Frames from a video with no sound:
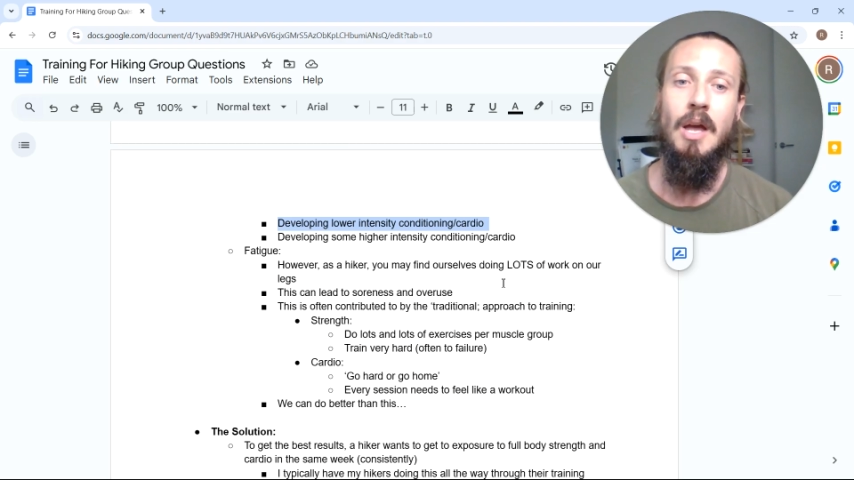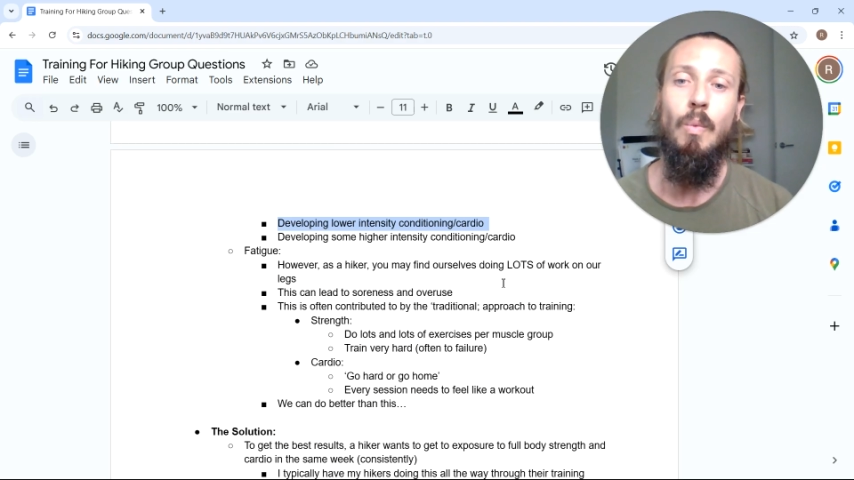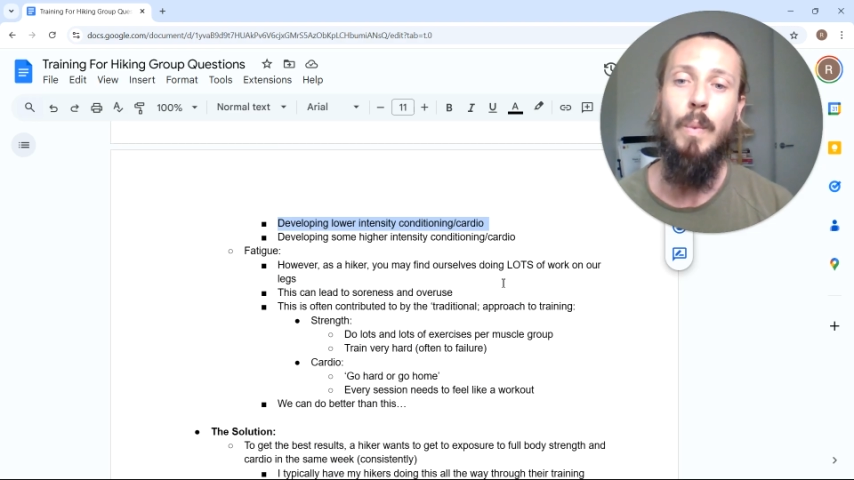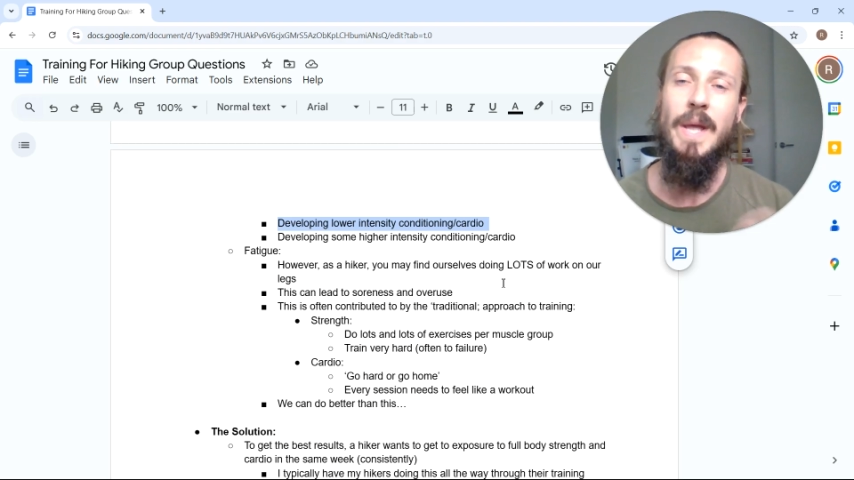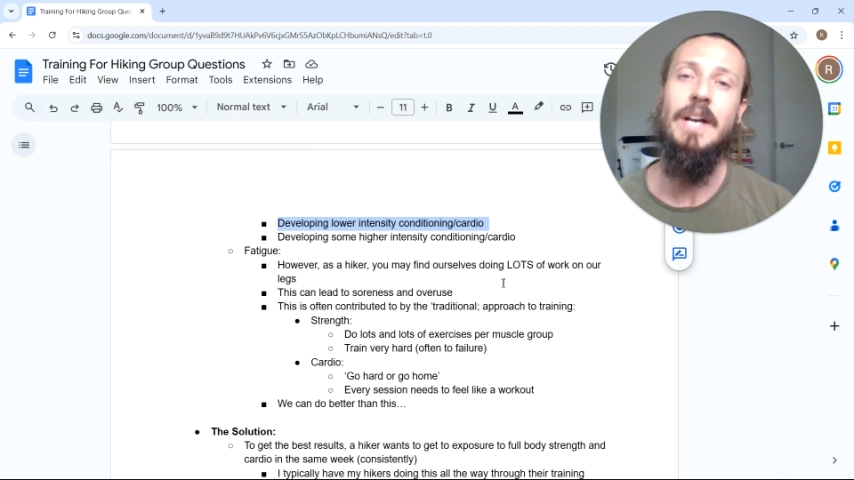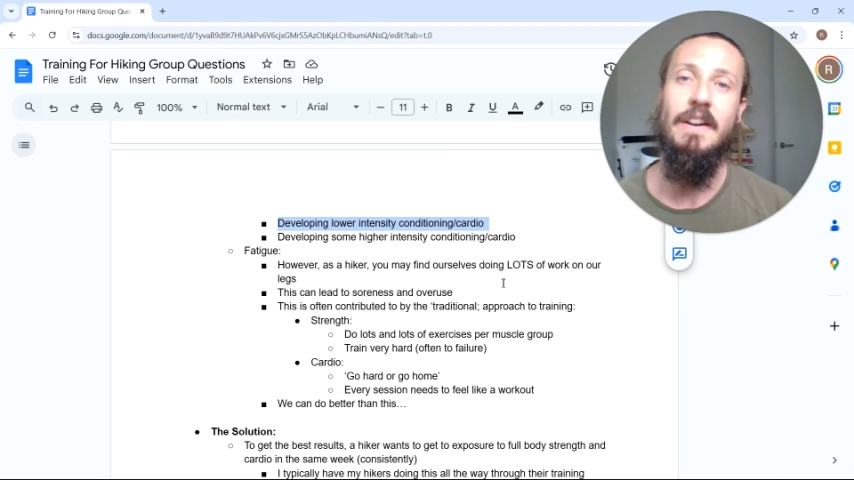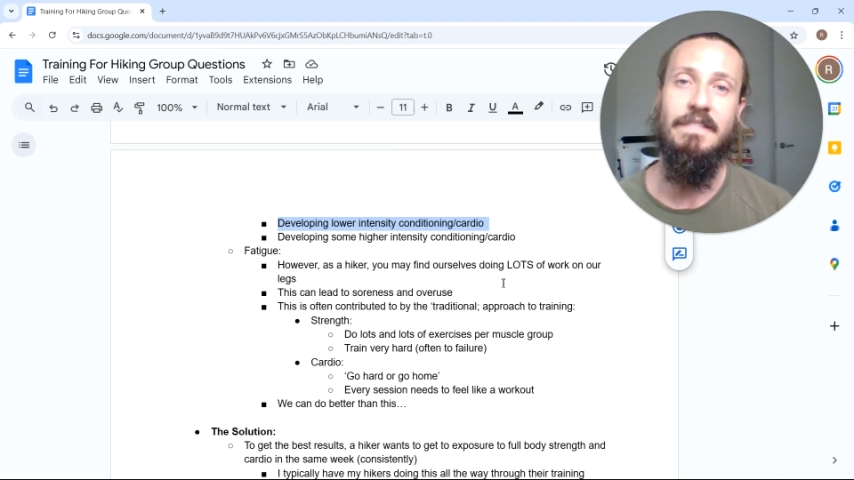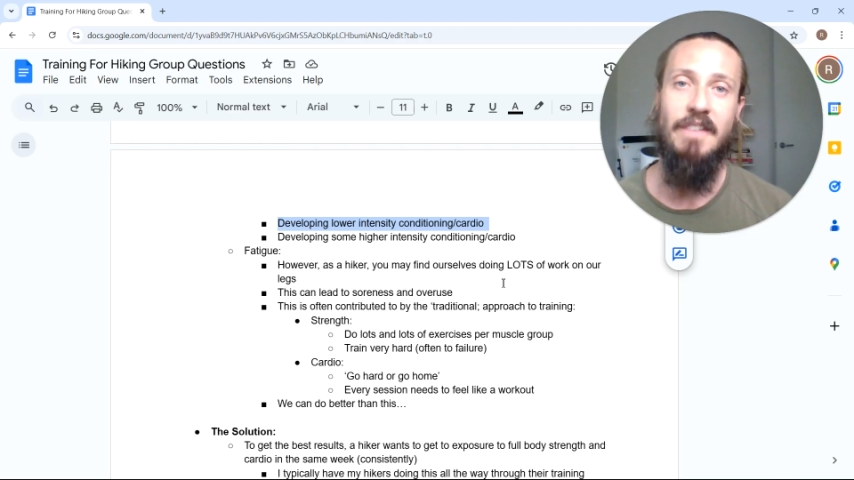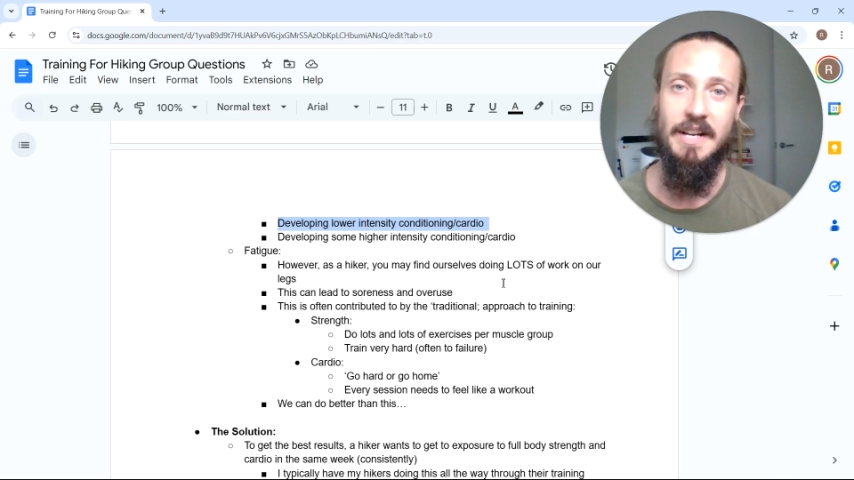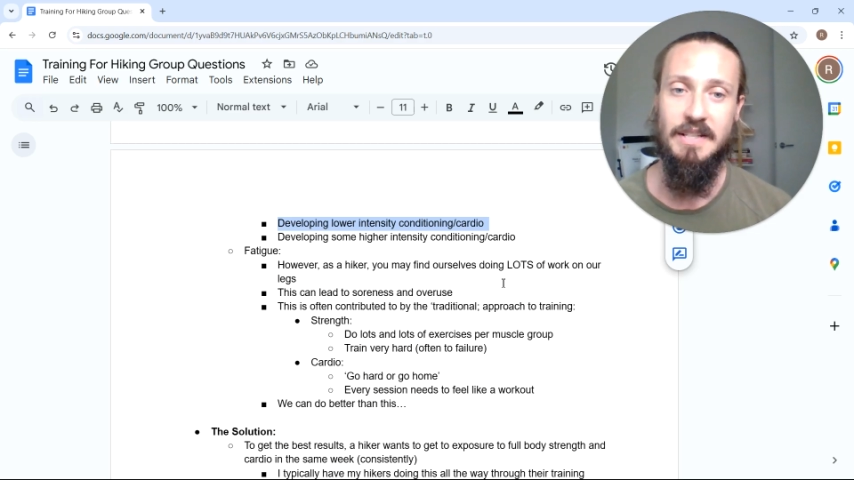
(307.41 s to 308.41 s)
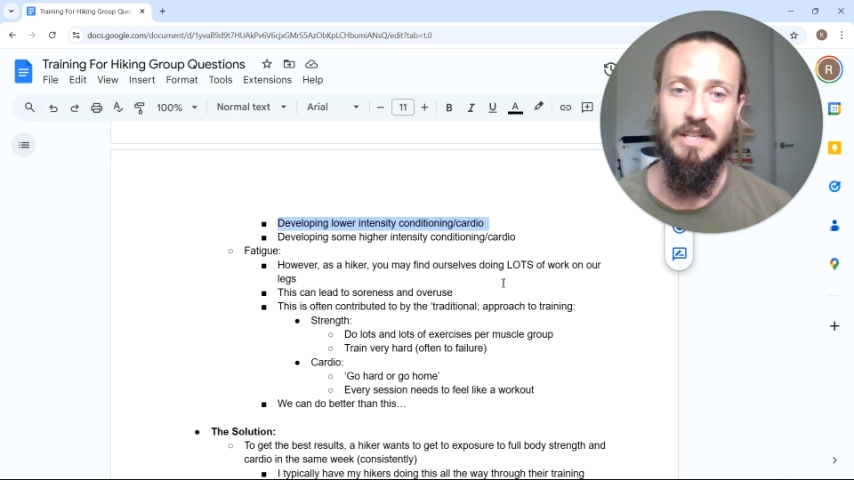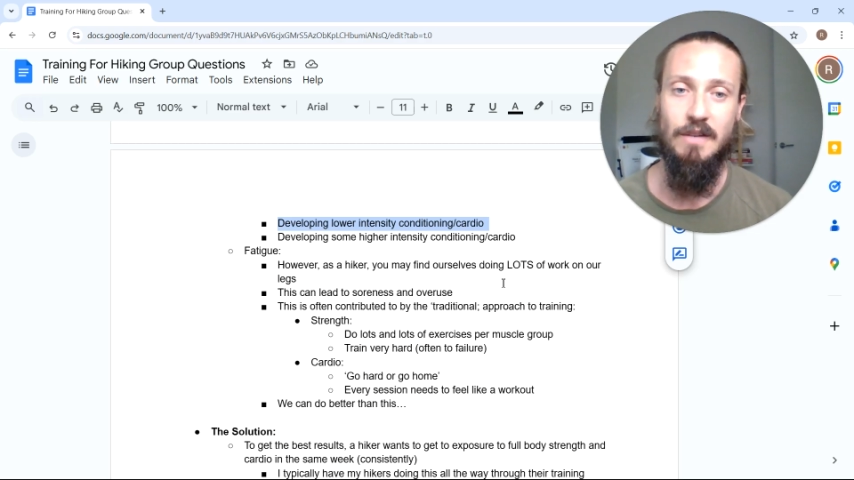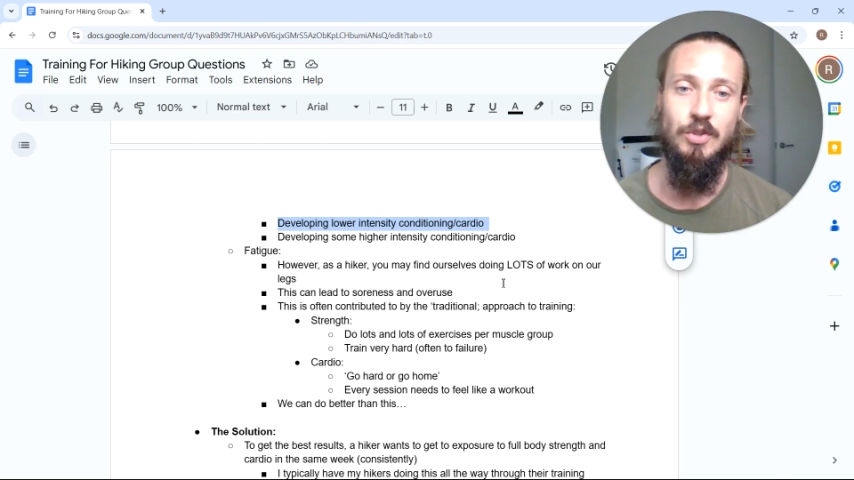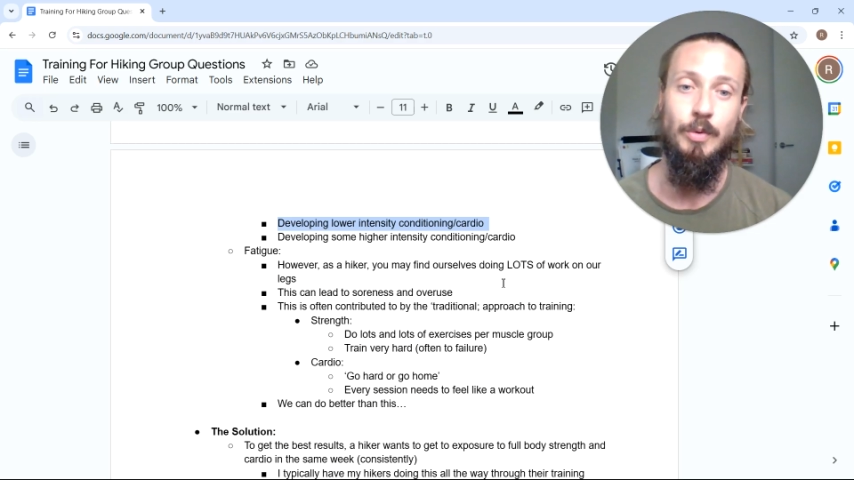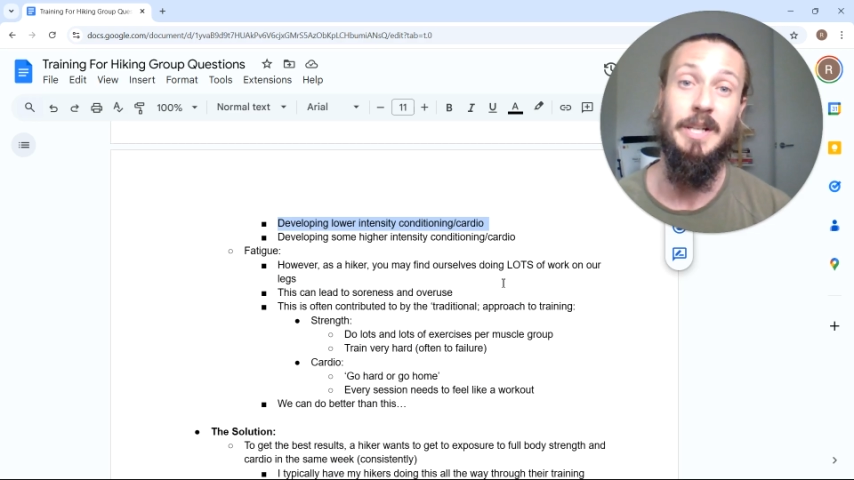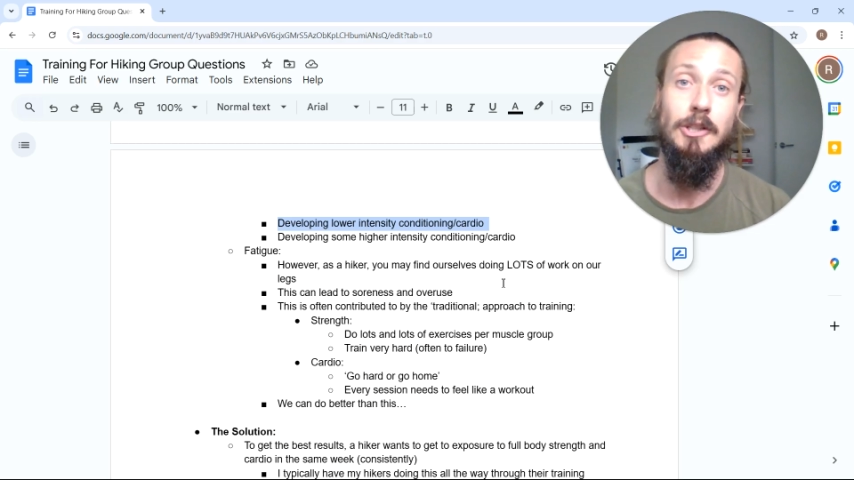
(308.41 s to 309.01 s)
We are going to find ourselves doing